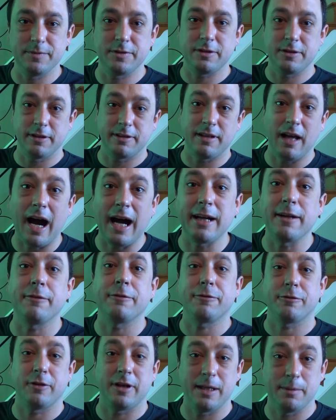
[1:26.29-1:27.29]

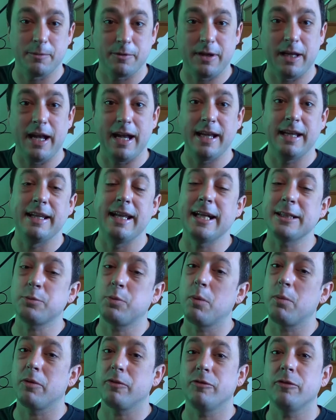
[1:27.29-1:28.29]
diaphragm. Okay, and that's
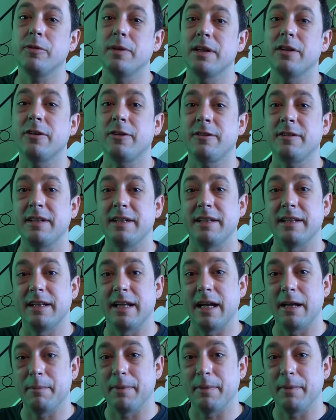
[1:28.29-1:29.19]
what we're really learning today,